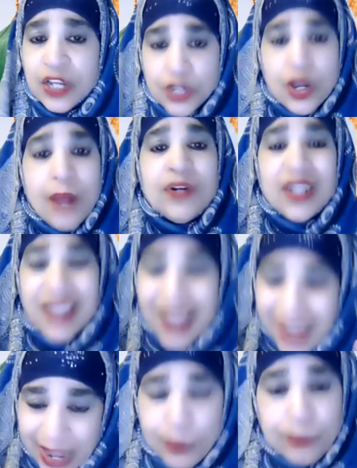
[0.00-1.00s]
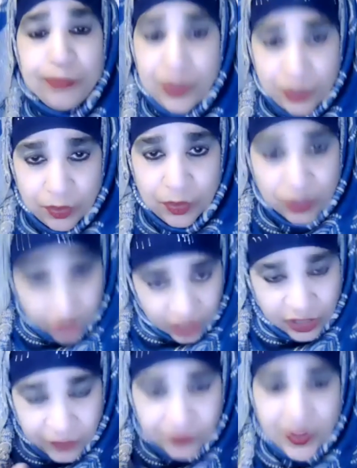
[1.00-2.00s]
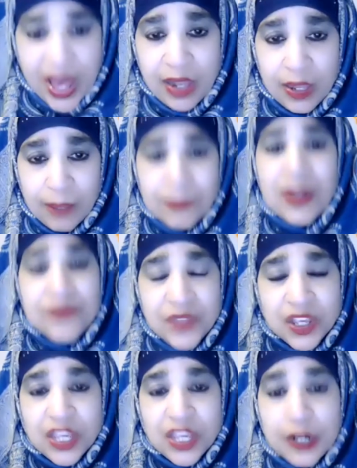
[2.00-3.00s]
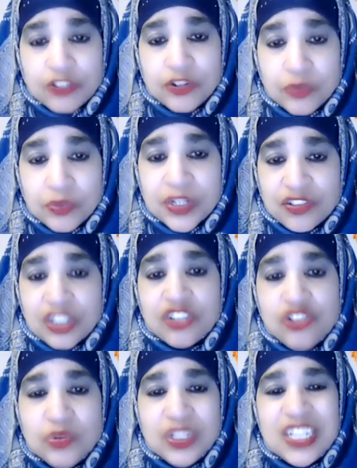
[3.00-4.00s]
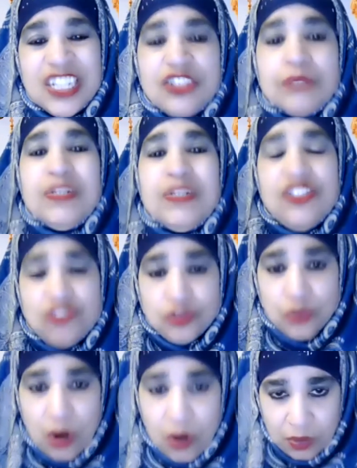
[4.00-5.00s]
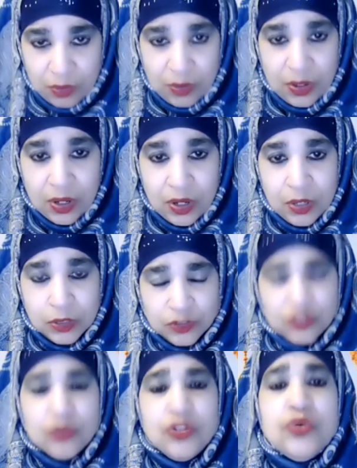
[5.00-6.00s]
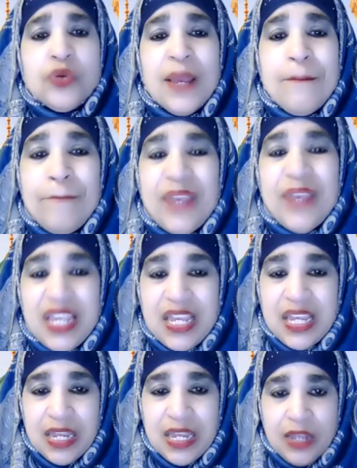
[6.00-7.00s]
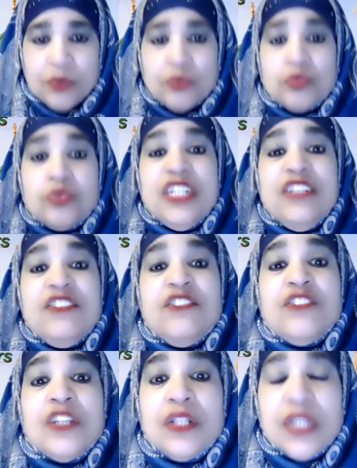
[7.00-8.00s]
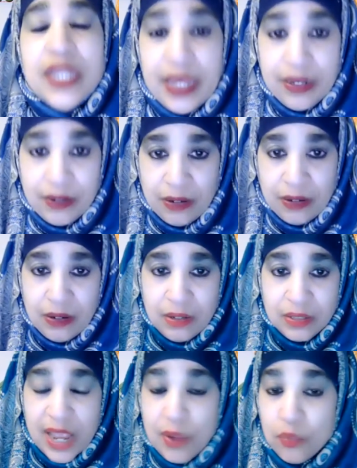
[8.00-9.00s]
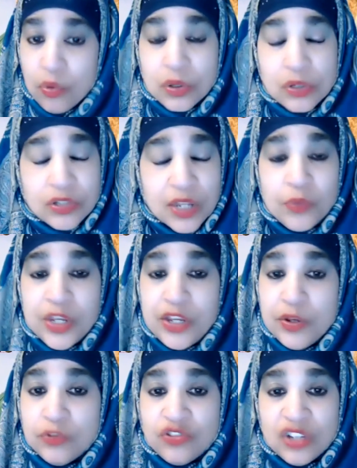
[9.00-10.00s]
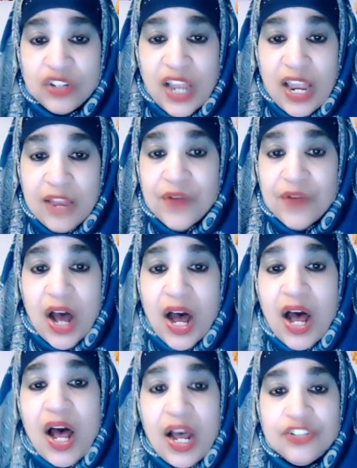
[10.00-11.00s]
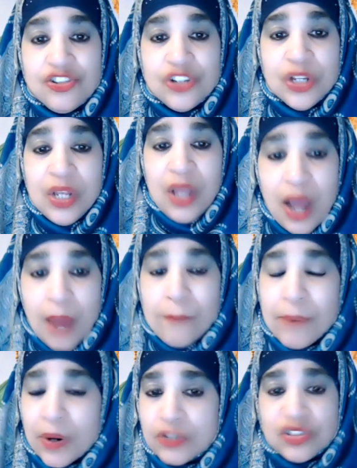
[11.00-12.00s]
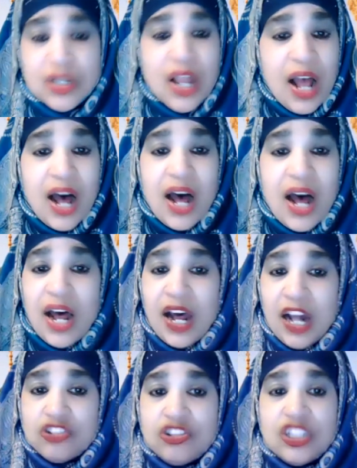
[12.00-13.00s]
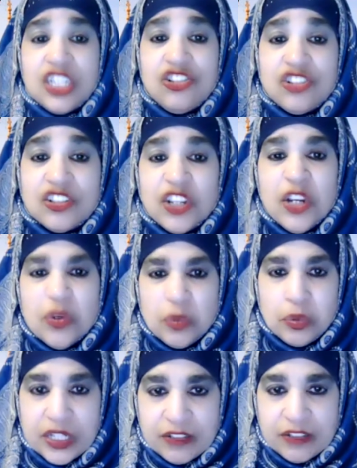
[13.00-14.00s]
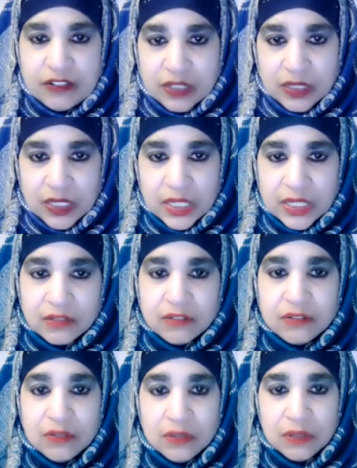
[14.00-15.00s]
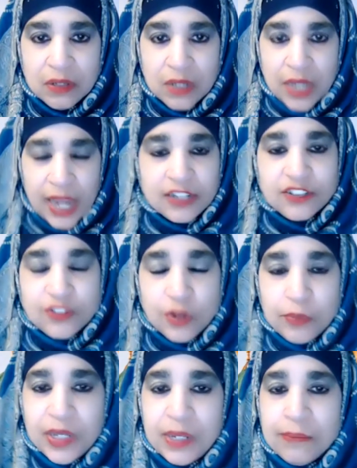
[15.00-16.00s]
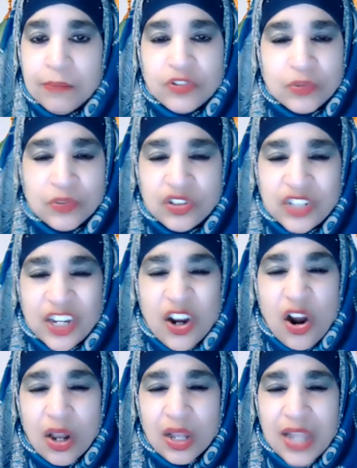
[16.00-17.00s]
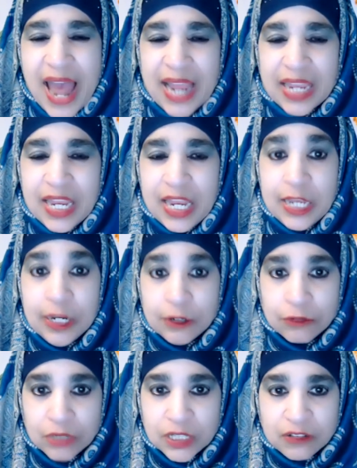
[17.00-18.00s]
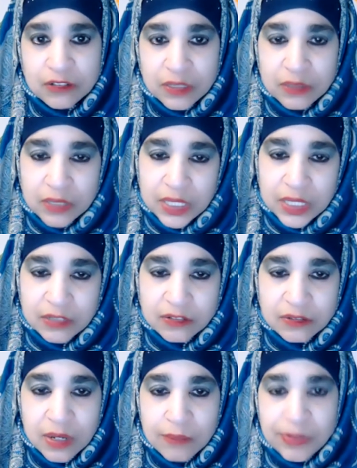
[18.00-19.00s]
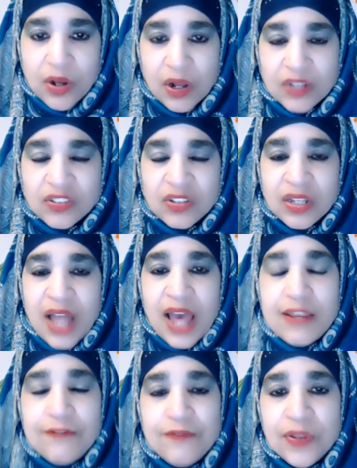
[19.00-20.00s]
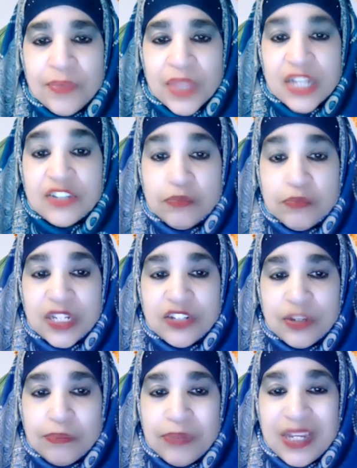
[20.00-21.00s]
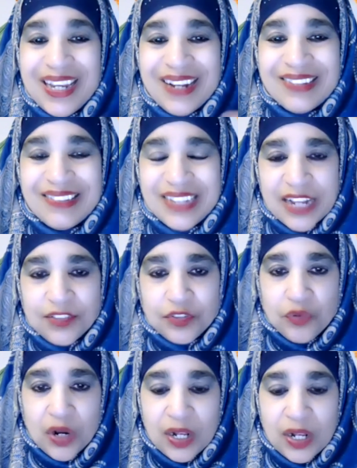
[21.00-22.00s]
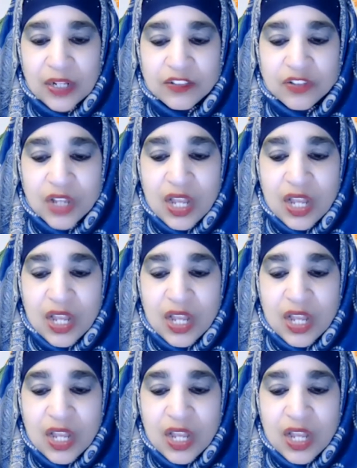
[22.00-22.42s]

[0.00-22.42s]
You know, I'm going to help you to develop the characteristics you need to be strong so you can be resilient. That word that we use today for Hajj, a person, Hajj teaches resilience. And so many Muslims today are lacking resilience because life is meant to be a test for us.